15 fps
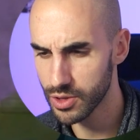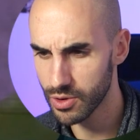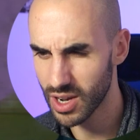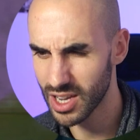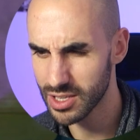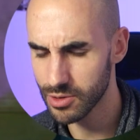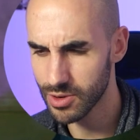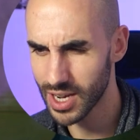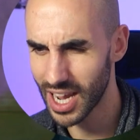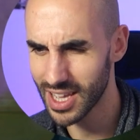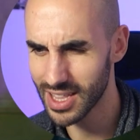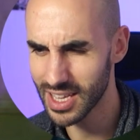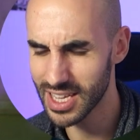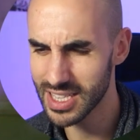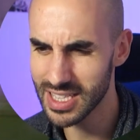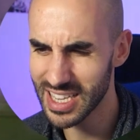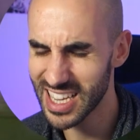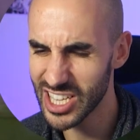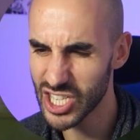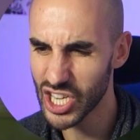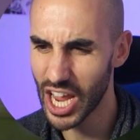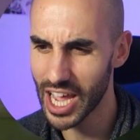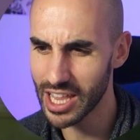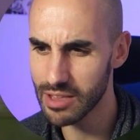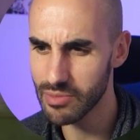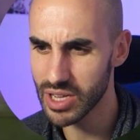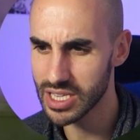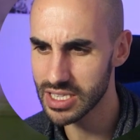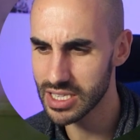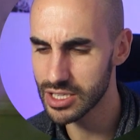Okay, so kind of each enemy
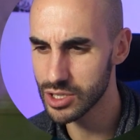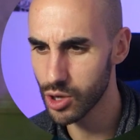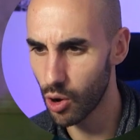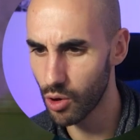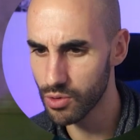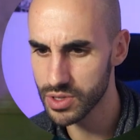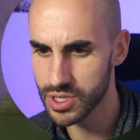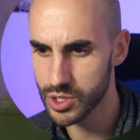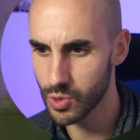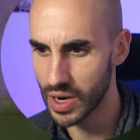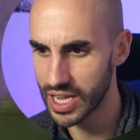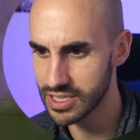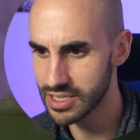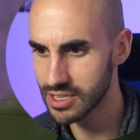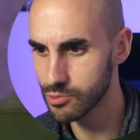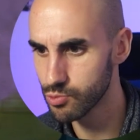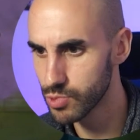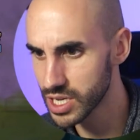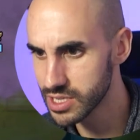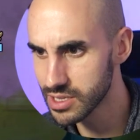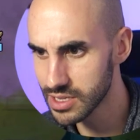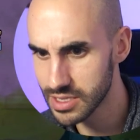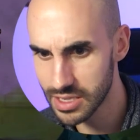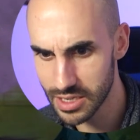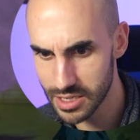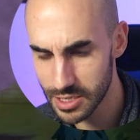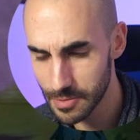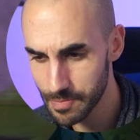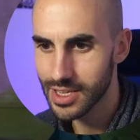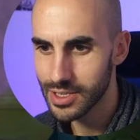has its own strengths and
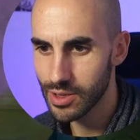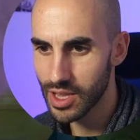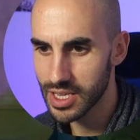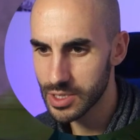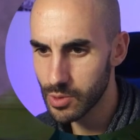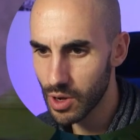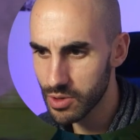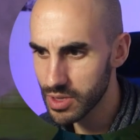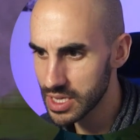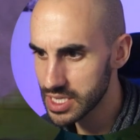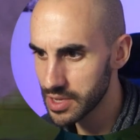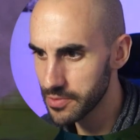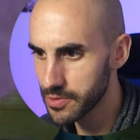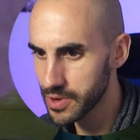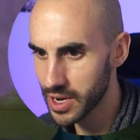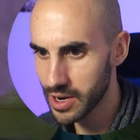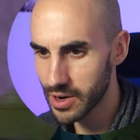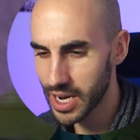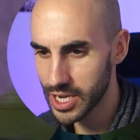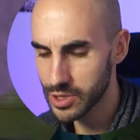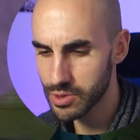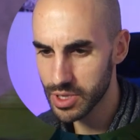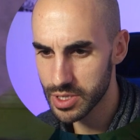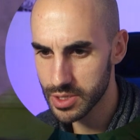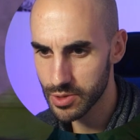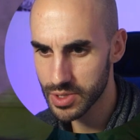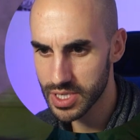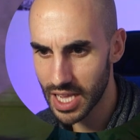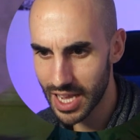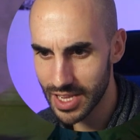weaknesses. So last round, let's see if we are actually
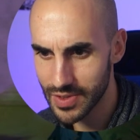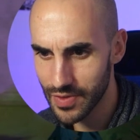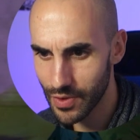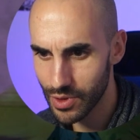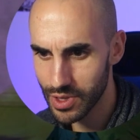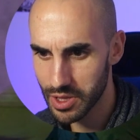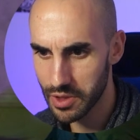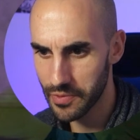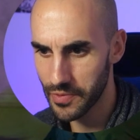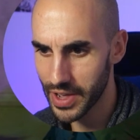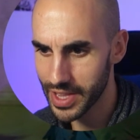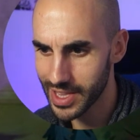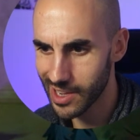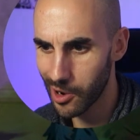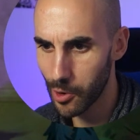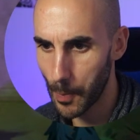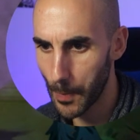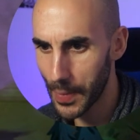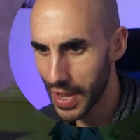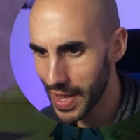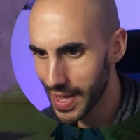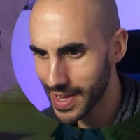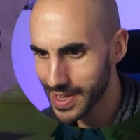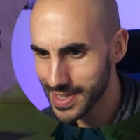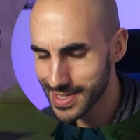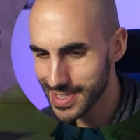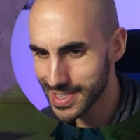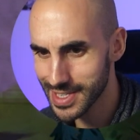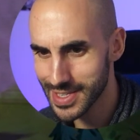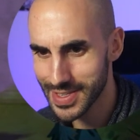successful in defending our
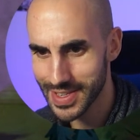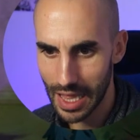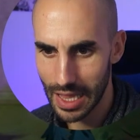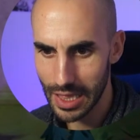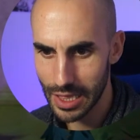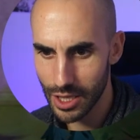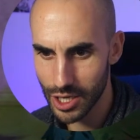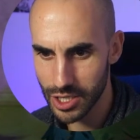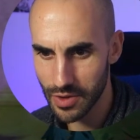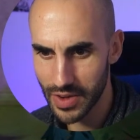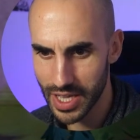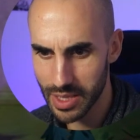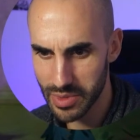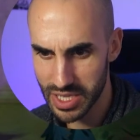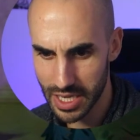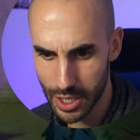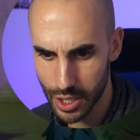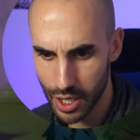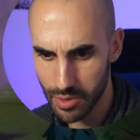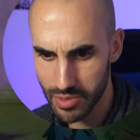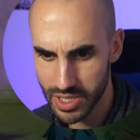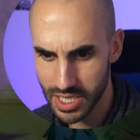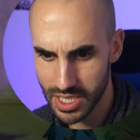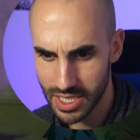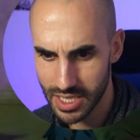base. A lot of enemies are coming.